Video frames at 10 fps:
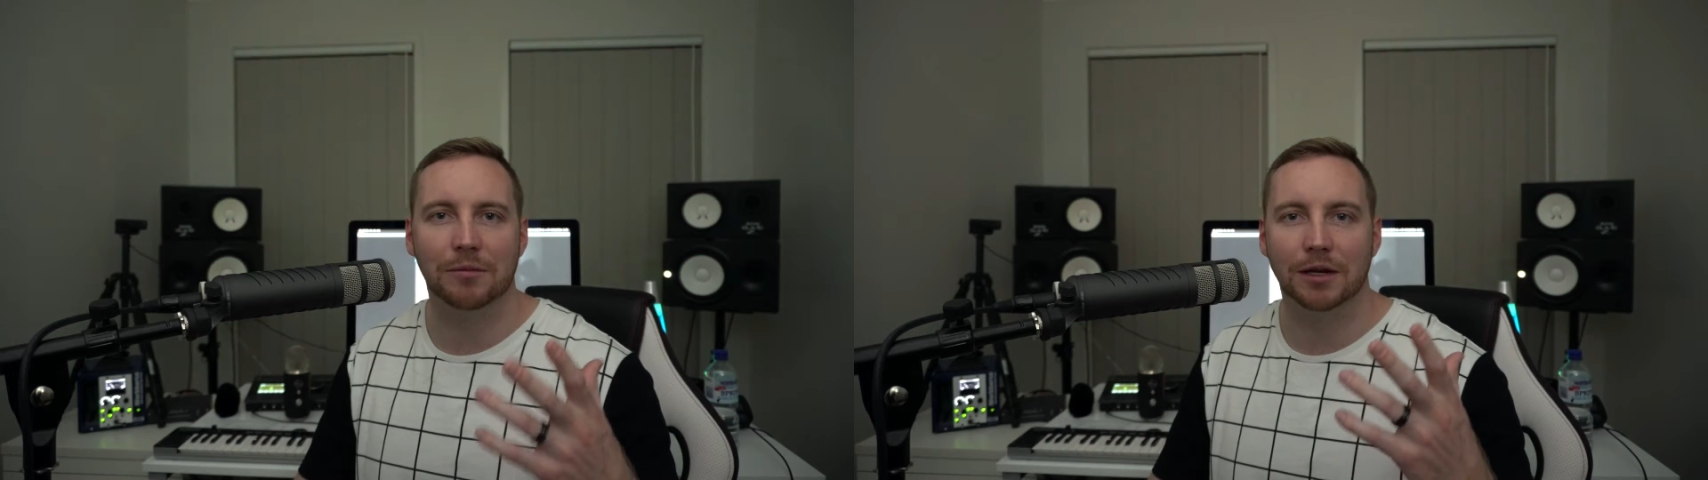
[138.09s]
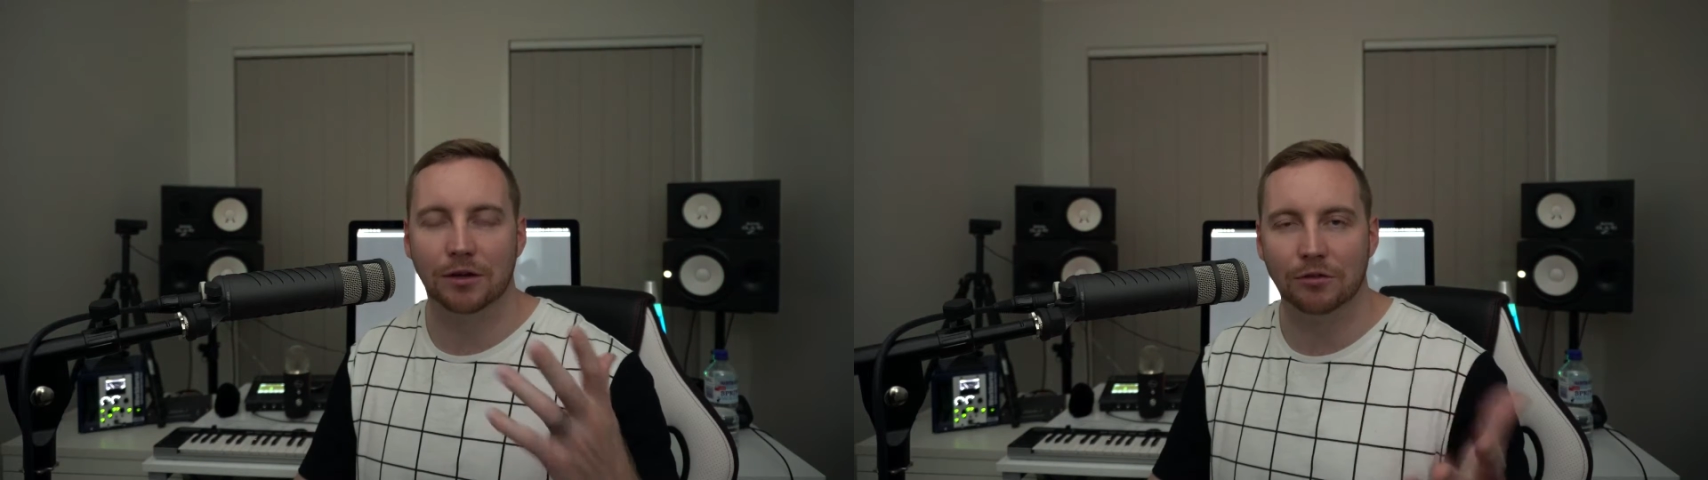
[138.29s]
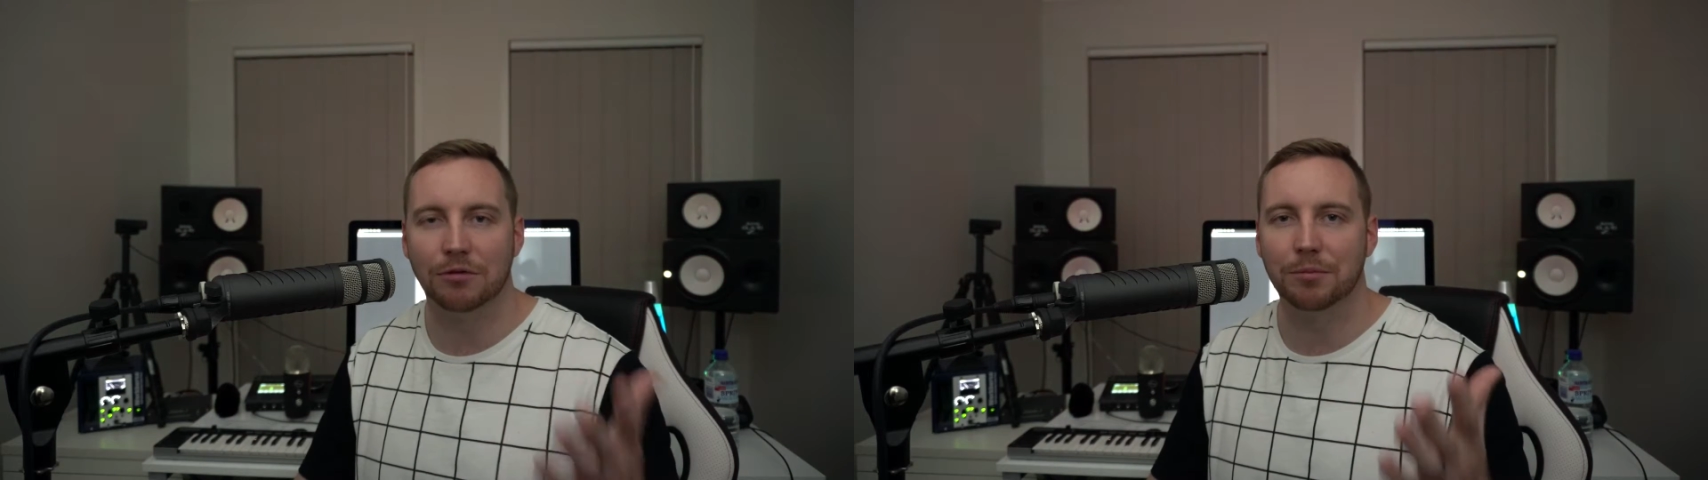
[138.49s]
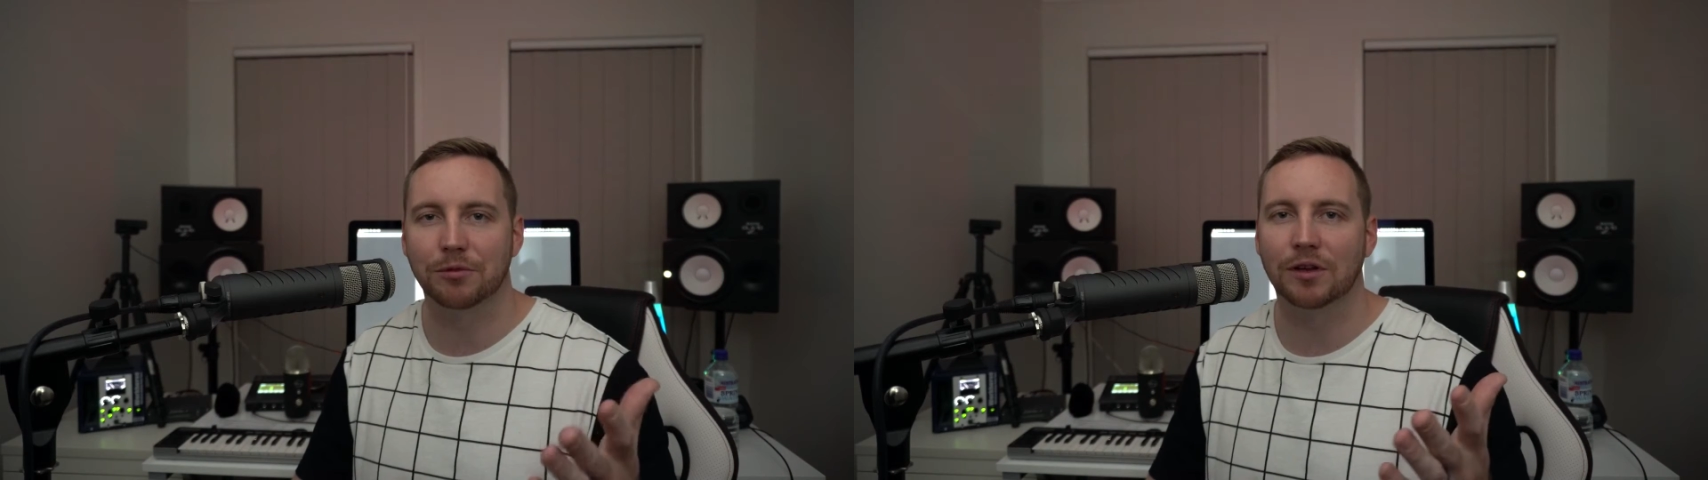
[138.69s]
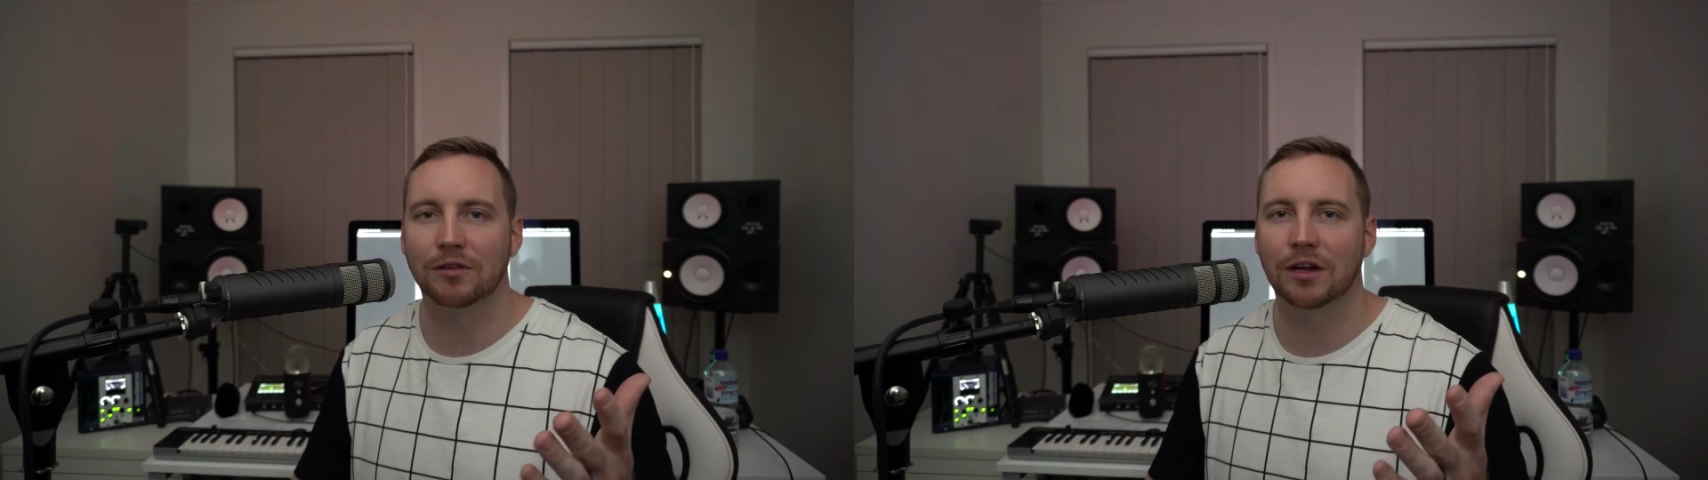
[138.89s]
me a good
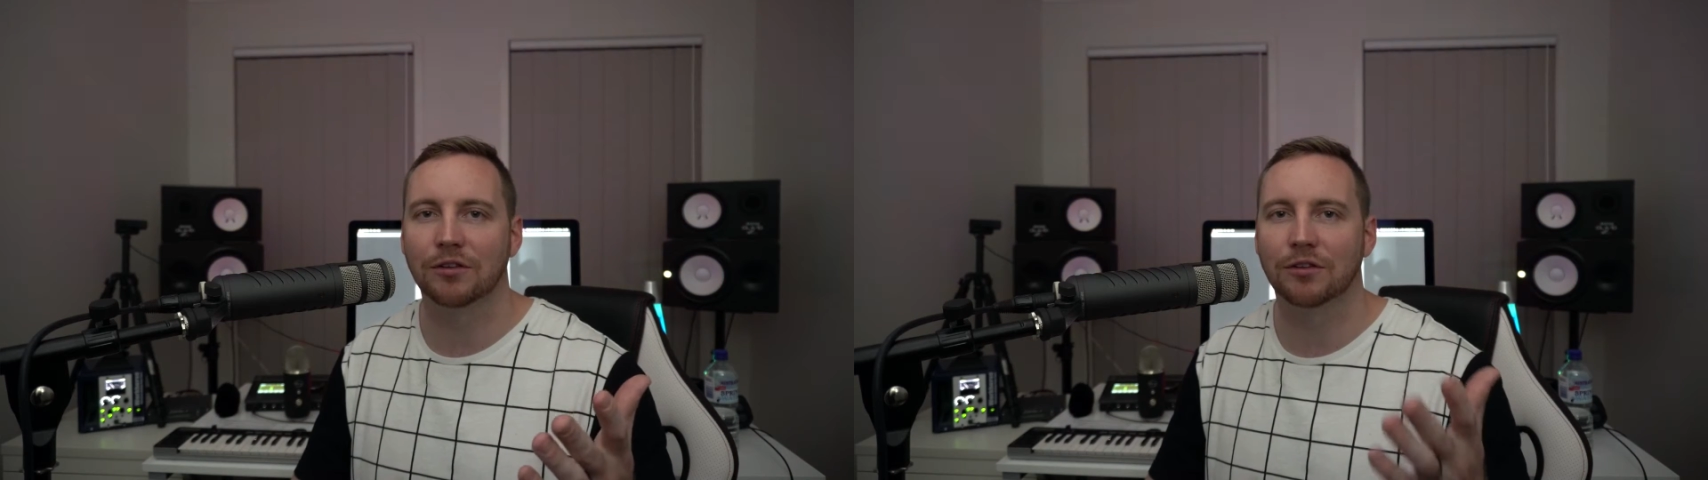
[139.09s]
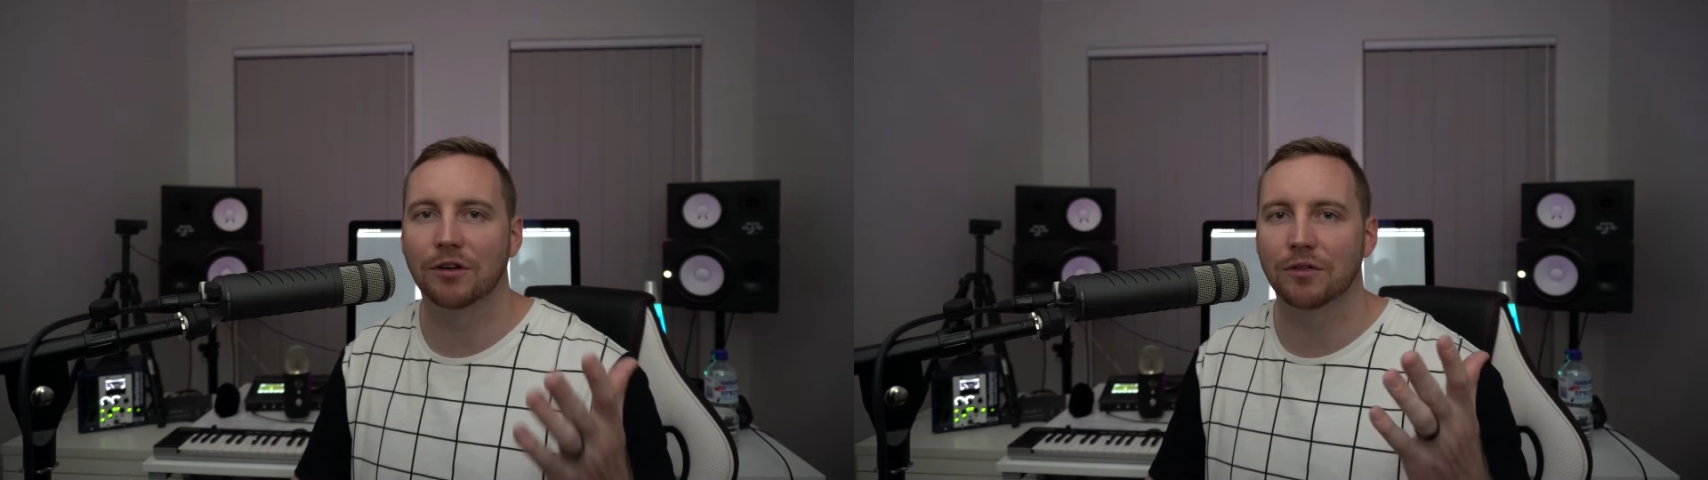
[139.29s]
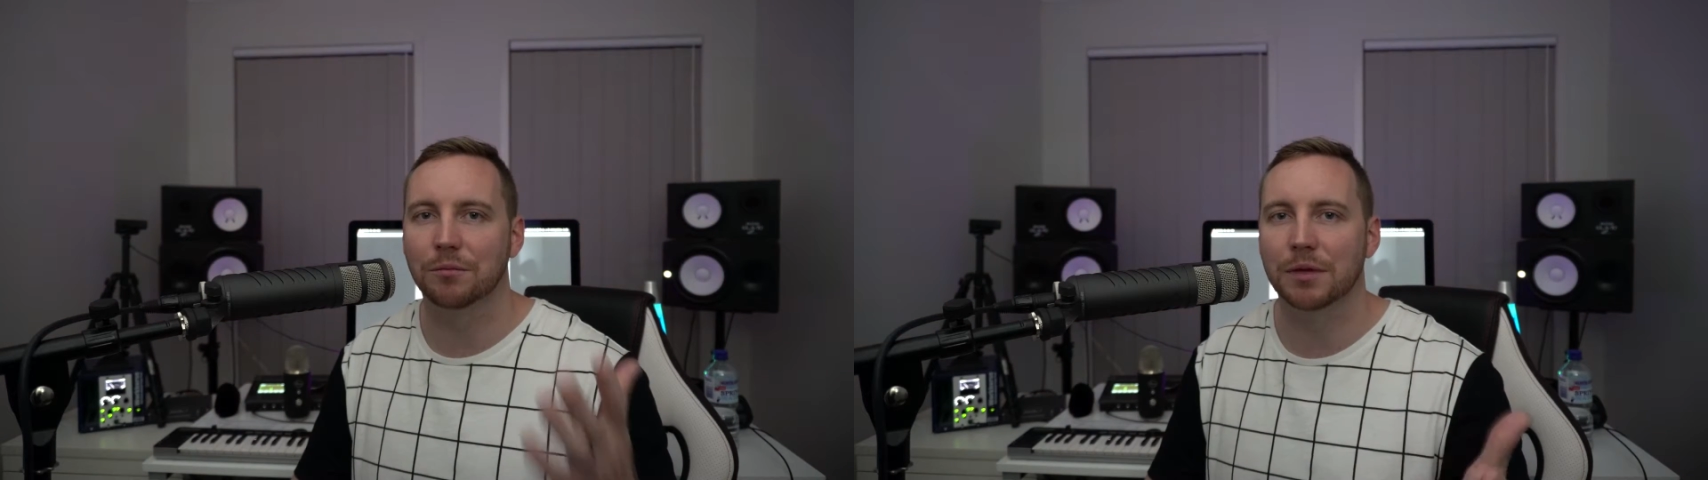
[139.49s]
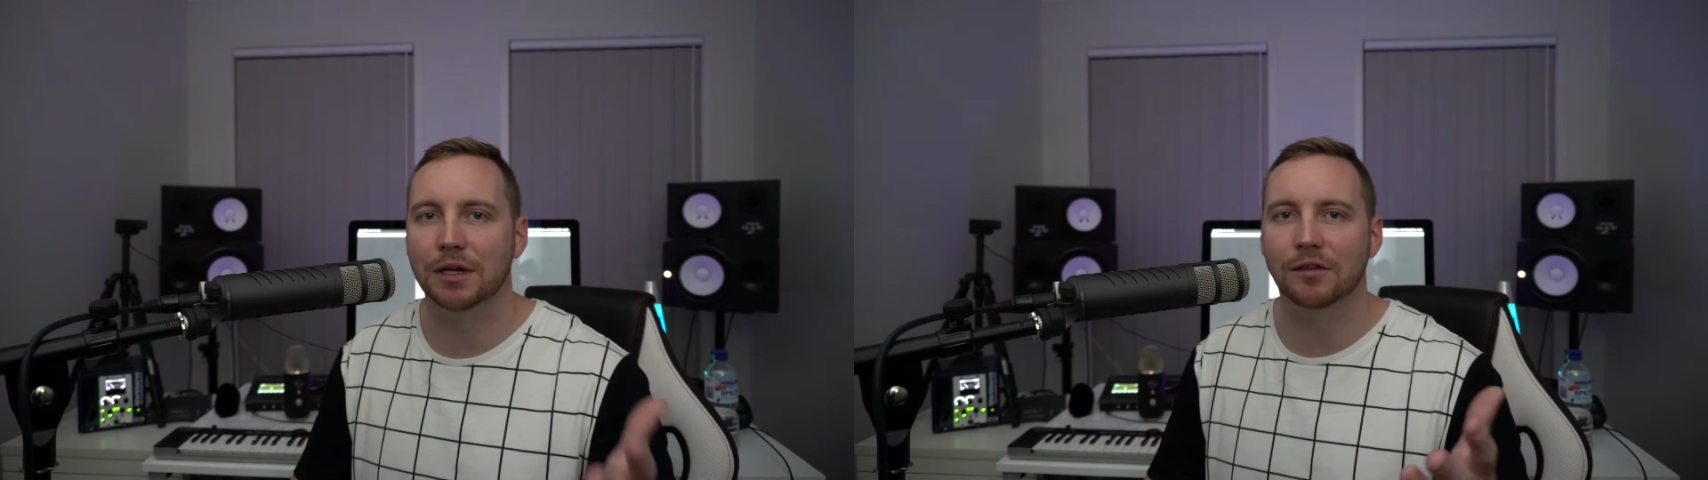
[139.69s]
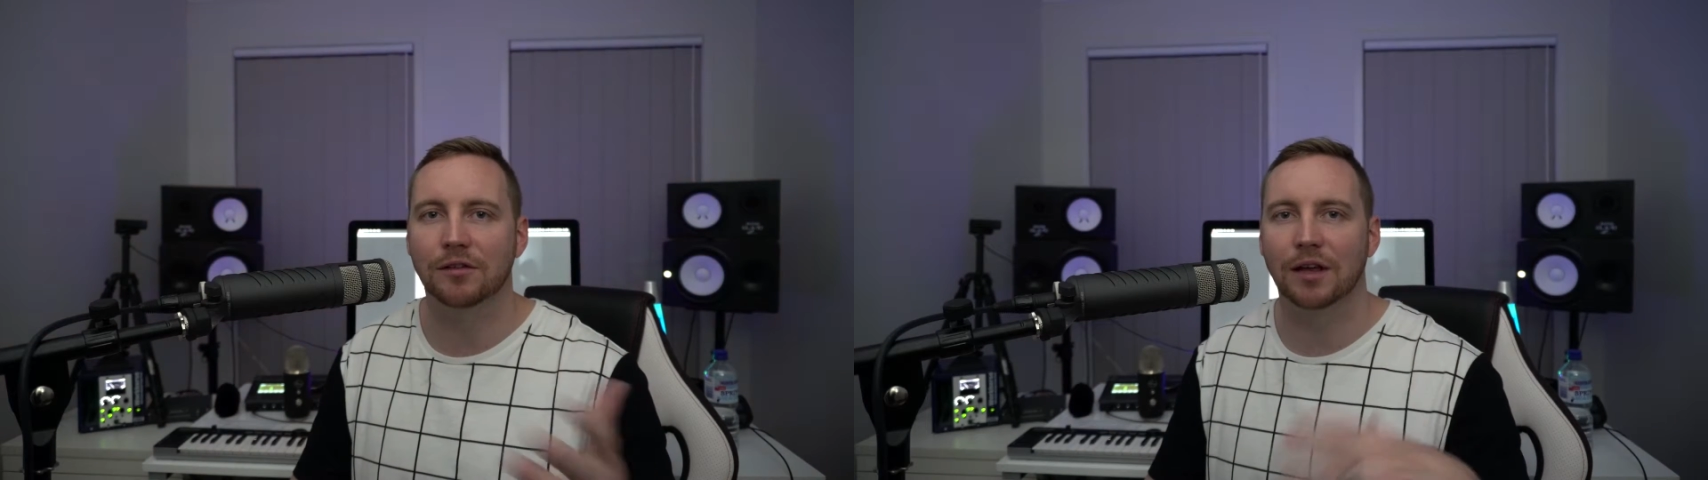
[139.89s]
representation of the
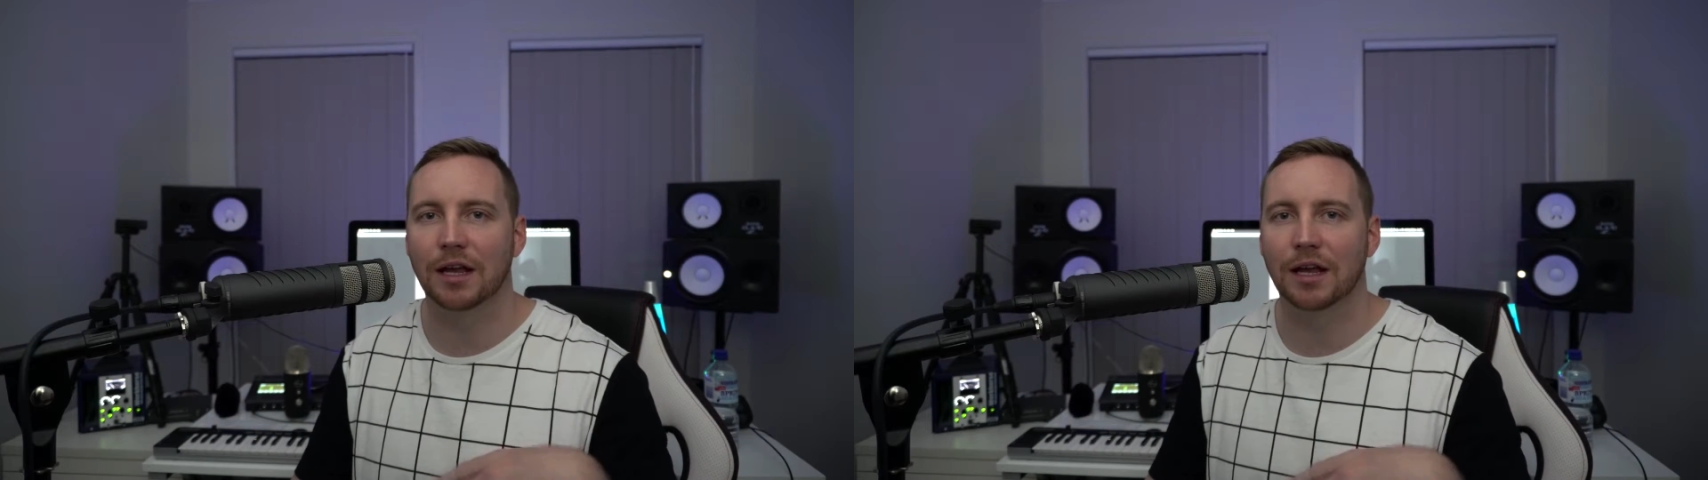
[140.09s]
mids,